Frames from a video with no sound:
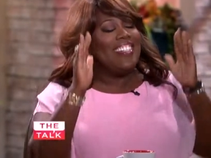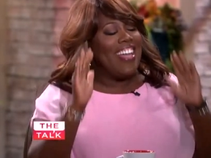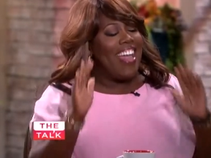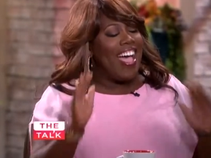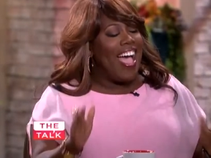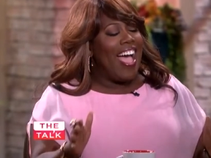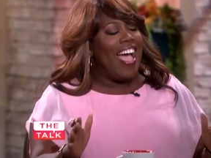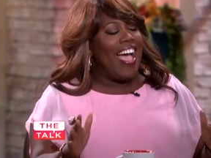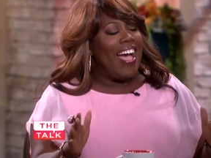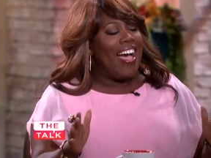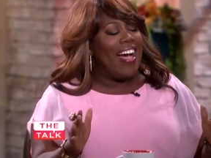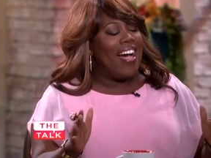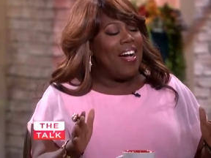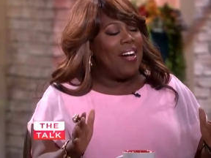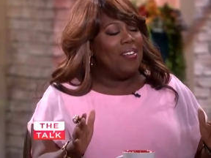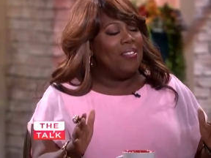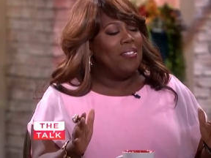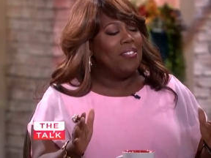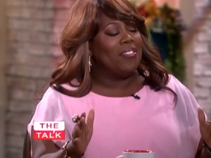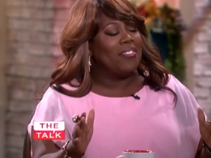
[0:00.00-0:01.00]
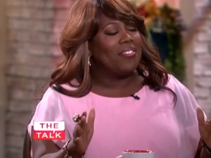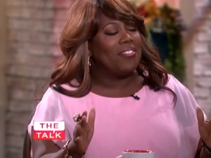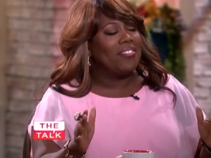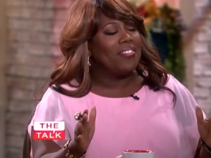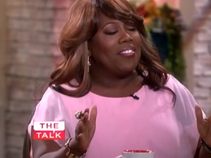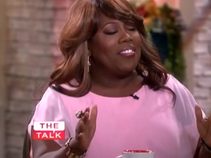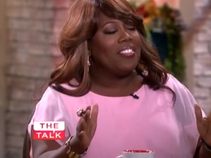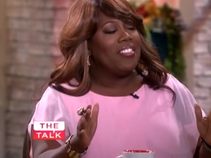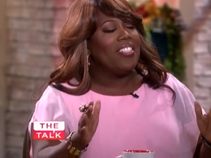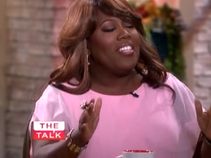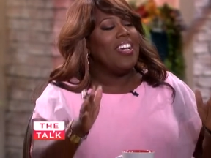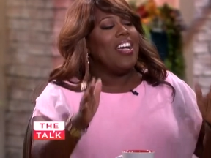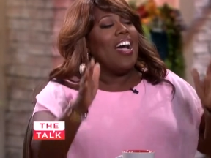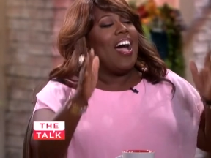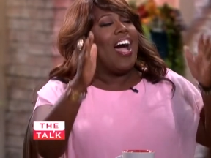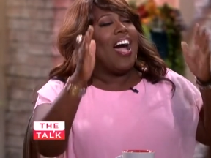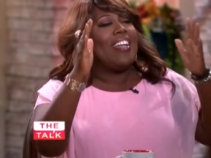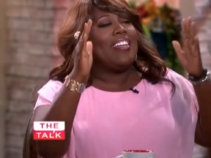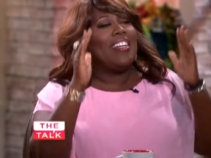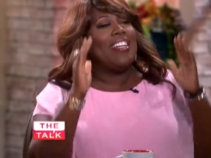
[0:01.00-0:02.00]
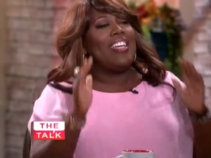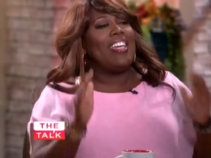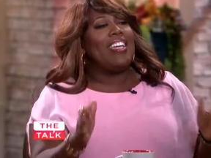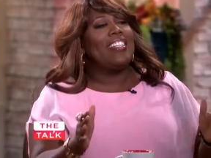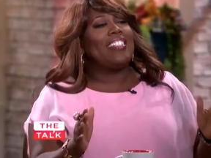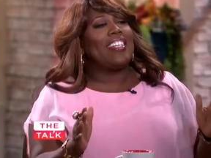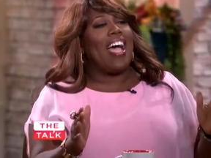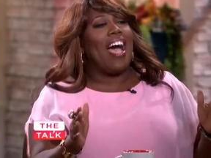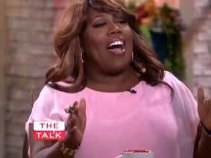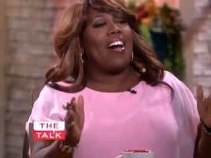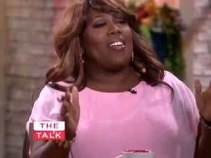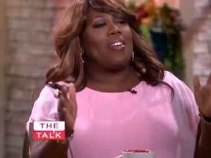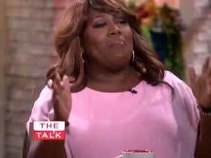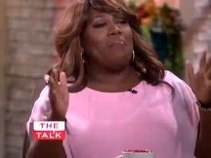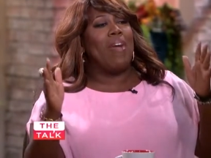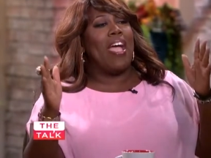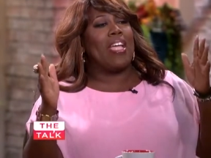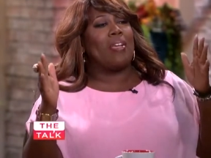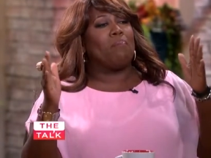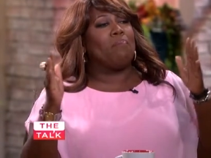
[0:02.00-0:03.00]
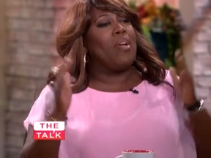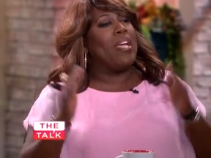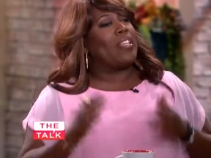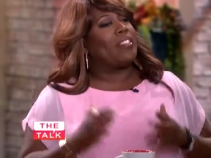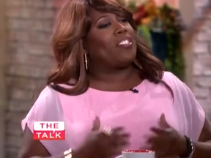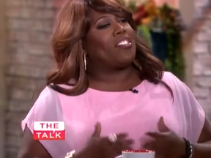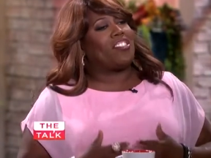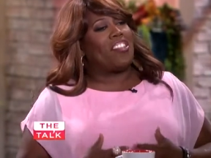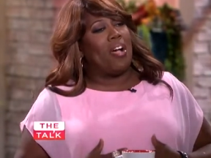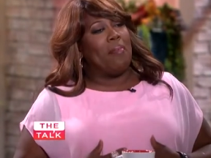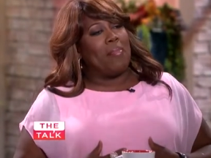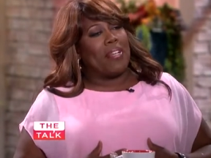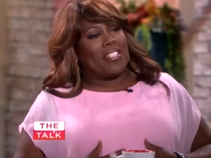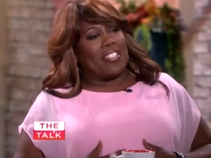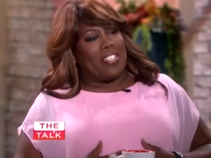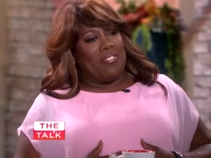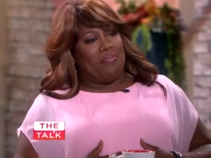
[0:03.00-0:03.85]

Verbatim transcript: Now, I need y'all to make big stomachs